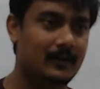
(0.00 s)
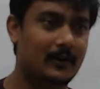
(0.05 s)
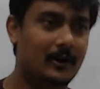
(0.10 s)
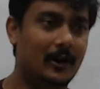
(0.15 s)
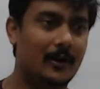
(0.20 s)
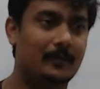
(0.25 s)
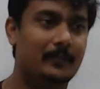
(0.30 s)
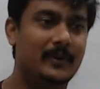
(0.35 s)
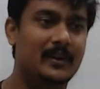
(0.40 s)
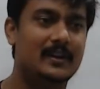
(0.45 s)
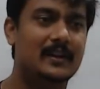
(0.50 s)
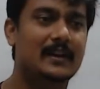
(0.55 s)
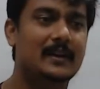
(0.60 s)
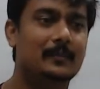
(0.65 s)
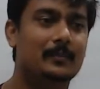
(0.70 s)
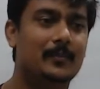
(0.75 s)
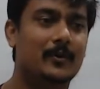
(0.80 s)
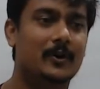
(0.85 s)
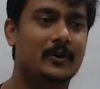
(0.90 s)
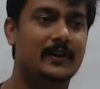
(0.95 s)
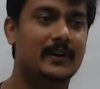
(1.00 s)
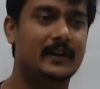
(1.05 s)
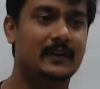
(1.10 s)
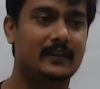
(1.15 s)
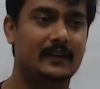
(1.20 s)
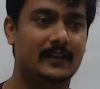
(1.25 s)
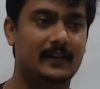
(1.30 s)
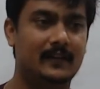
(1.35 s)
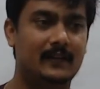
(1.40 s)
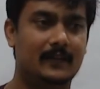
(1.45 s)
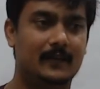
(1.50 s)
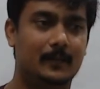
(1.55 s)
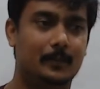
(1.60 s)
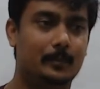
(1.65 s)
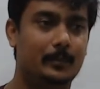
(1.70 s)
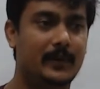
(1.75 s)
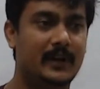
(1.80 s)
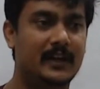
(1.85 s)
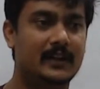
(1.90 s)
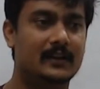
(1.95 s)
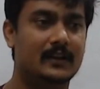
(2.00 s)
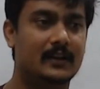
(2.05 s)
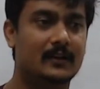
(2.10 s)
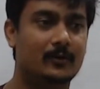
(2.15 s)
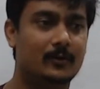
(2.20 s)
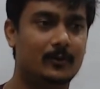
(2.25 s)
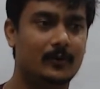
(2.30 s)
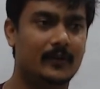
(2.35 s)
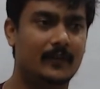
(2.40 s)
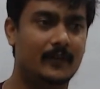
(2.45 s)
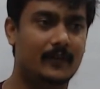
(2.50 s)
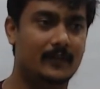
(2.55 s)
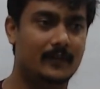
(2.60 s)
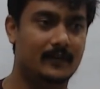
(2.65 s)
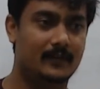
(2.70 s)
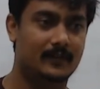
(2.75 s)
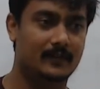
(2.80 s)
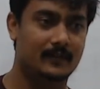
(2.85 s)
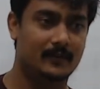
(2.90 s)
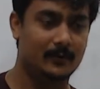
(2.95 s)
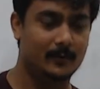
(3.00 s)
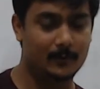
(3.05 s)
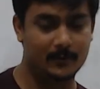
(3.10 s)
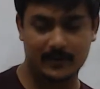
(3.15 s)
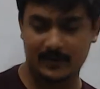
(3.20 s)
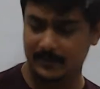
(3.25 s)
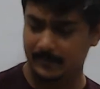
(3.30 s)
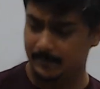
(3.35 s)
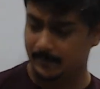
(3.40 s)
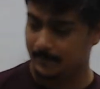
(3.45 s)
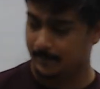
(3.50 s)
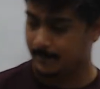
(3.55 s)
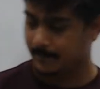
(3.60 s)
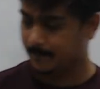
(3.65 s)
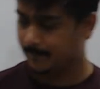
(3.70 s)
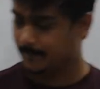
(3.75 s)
Copy the important things. Make the notes. Okay.